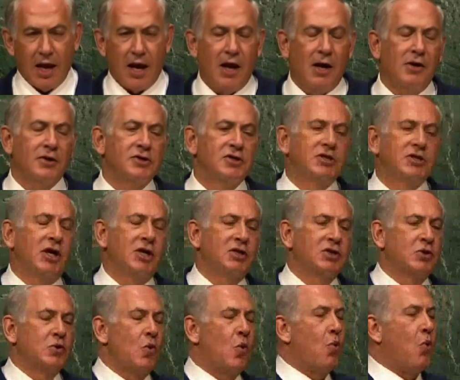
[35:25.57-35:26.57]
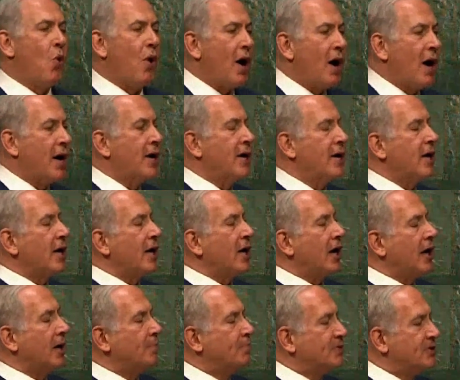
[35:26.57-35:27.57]
Here's just one
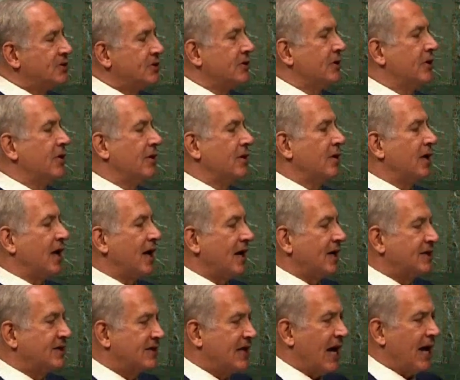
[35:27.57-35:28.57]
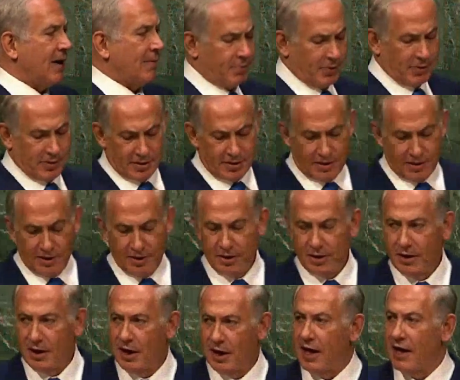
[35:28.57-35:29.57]
absurd example
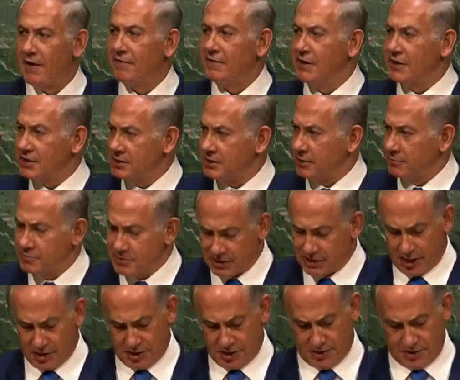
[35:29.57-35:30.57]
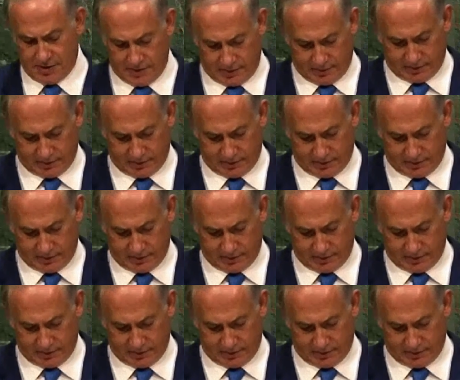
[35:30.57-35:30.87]
of this obsession.